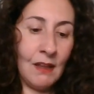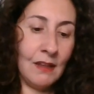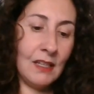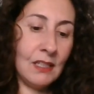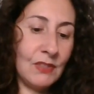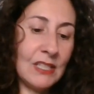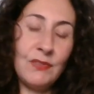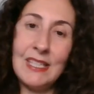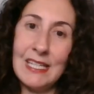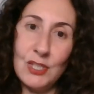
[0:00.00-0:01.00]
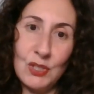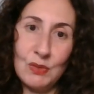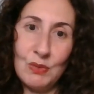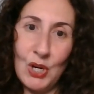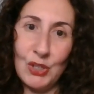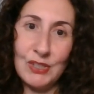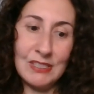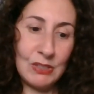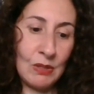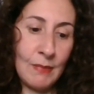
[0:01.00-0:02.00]
even if it gets you hurt.
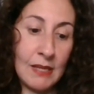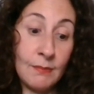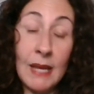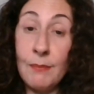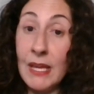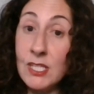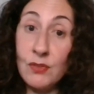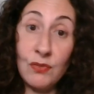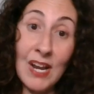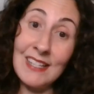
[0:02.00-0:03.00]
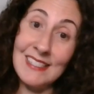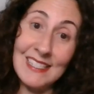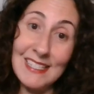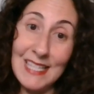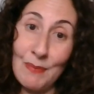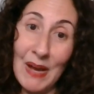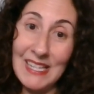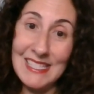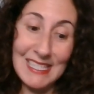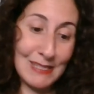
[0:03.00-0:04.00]
You know, my best friend is a
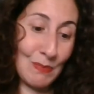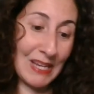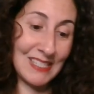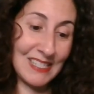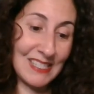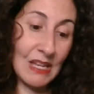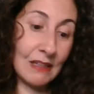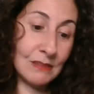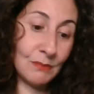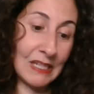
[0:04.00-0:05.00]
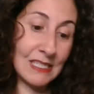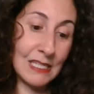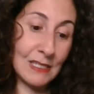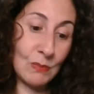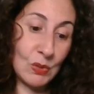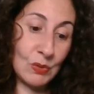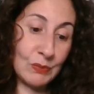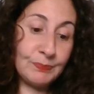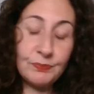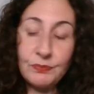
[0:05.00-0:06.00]
Pisces, Pisces sun, Pisces
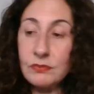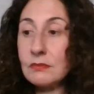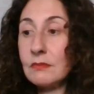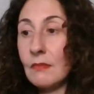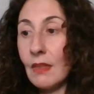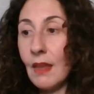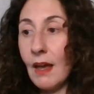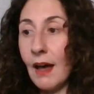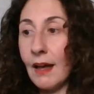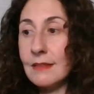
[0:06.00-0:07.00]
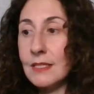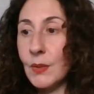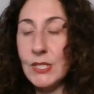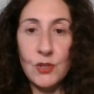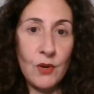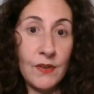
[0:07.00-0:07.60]
moon. So I don't know if I